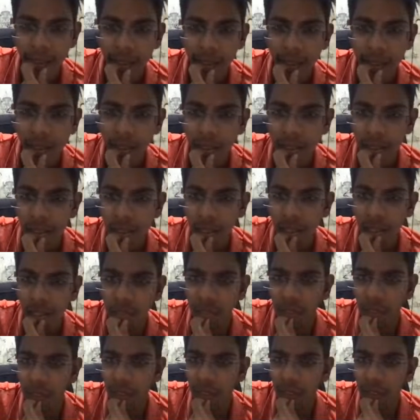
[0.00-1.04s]

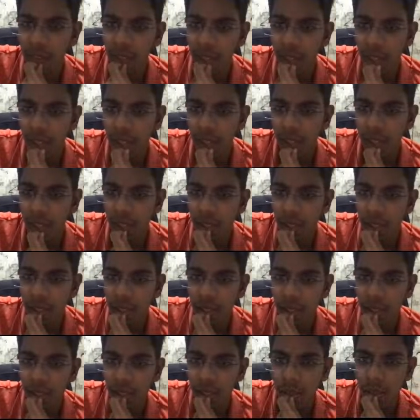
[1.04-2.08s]
H5
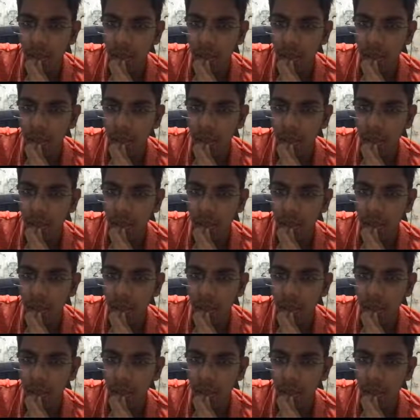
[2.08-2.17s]
ideas.